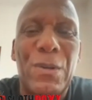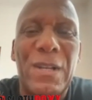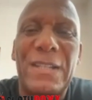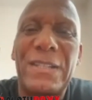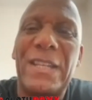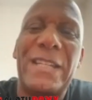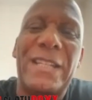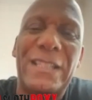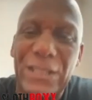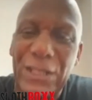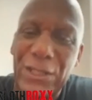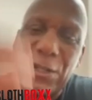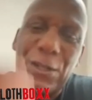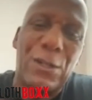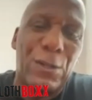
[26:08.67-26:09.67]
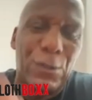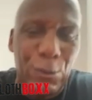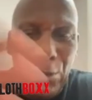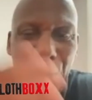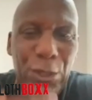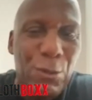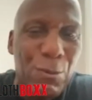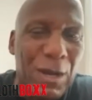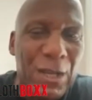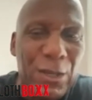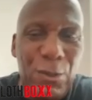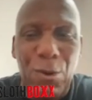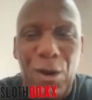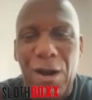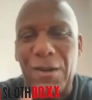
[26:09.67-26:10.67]
and then he's just going to look at you how
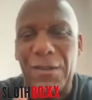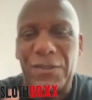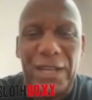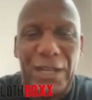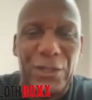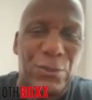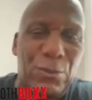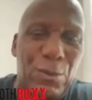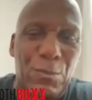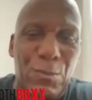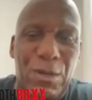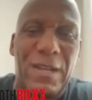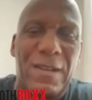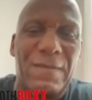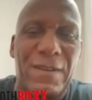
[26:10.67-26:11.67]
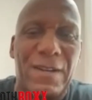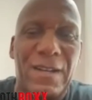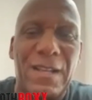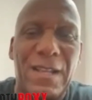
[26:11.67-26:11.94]
you are and test you and whatever.